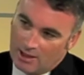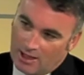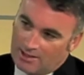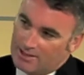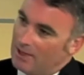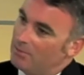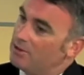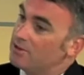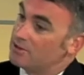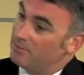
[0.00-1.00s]
A
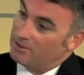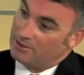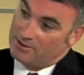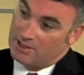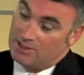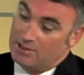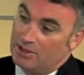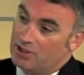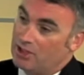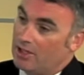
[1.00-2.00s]
tablet is something that's easily
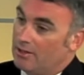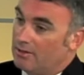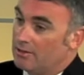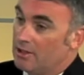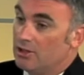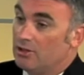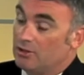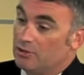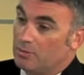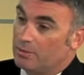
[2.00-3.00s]
shared. You
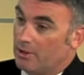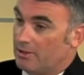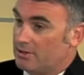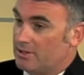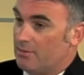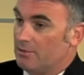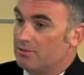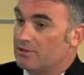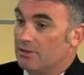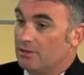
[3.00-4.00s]
can do product
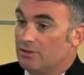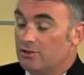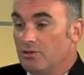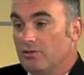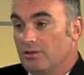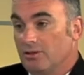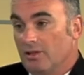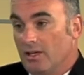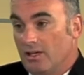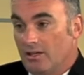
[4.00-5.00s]
demos on it. You can
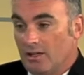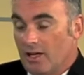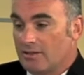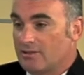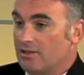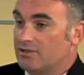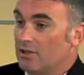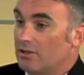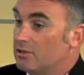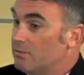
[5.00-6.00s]
access
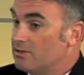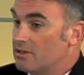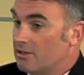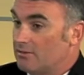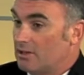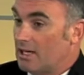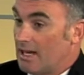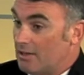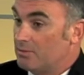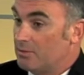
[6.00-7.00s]
documents out of the
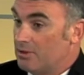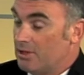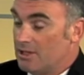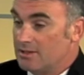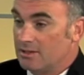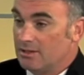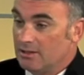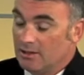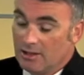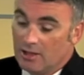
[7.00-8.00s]
cloud pretty
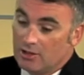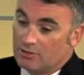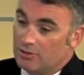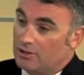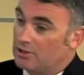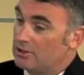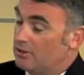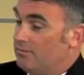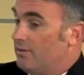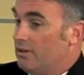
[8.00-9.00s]
easily. So you can
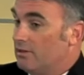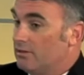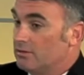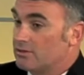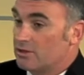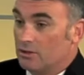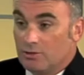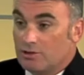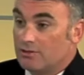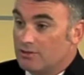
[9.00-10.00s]
configure
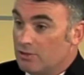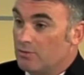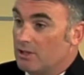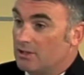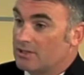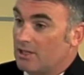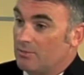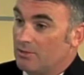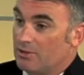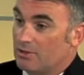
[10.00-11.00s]
solutions in real time with your